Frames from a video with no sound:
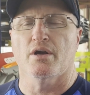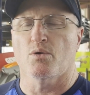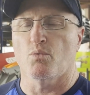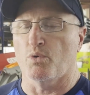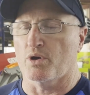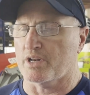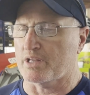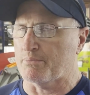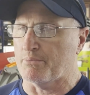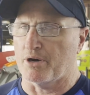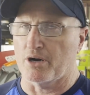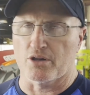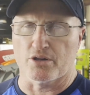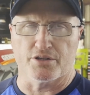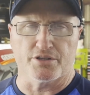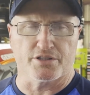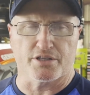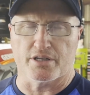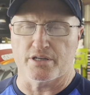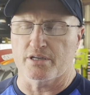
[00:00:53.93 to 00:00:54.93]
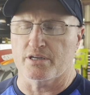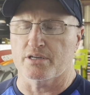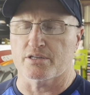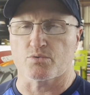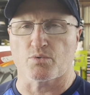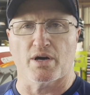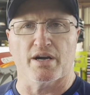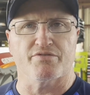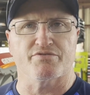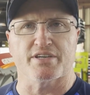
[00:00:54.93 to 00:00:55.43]
Willie Mullins, and his
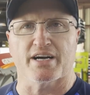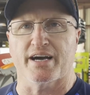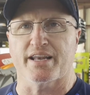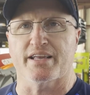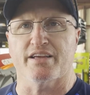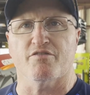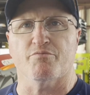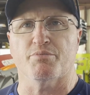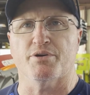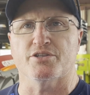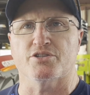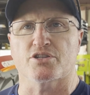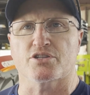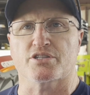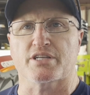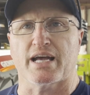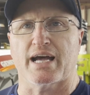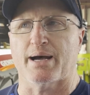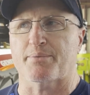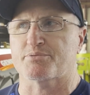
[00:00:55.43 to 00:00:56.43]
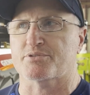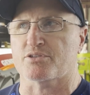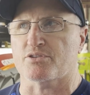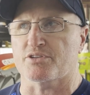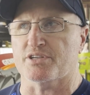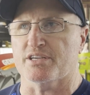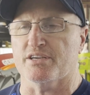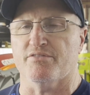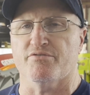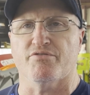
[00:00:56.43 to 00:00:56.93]
wife Dinah have been just
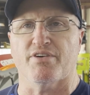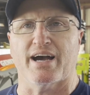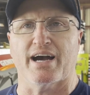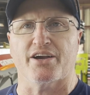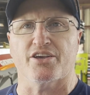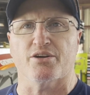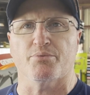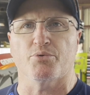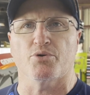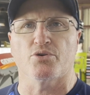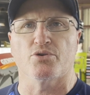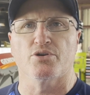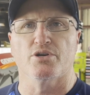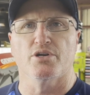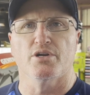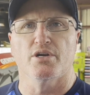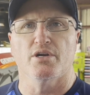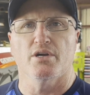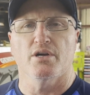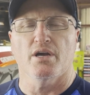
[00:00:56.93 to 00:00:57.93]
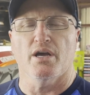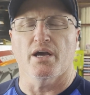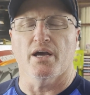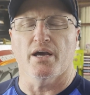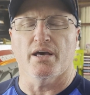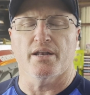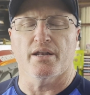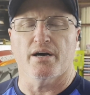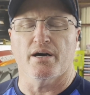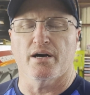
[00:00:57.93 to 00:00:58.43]
absolutely invaluable.
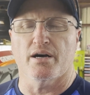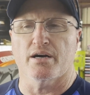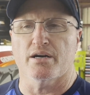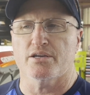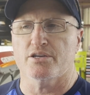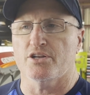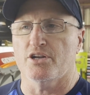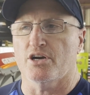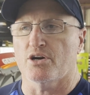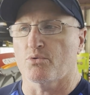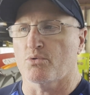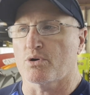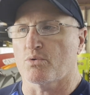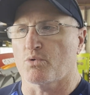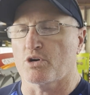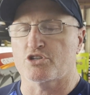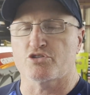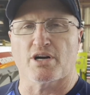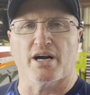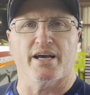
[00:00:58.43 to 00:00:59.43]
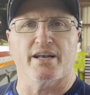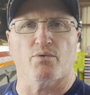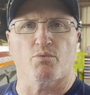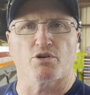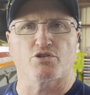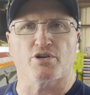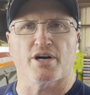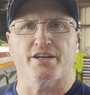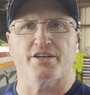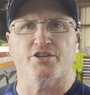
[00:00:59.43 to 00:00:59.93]
And you know, we're trying
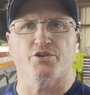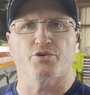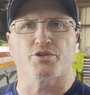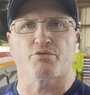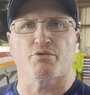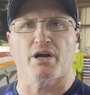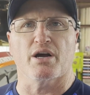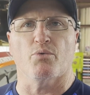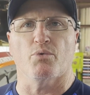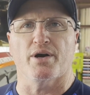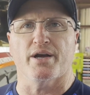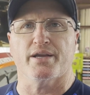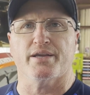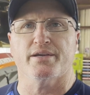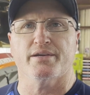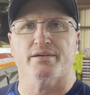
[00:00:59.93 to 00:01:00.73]
to do it the right way.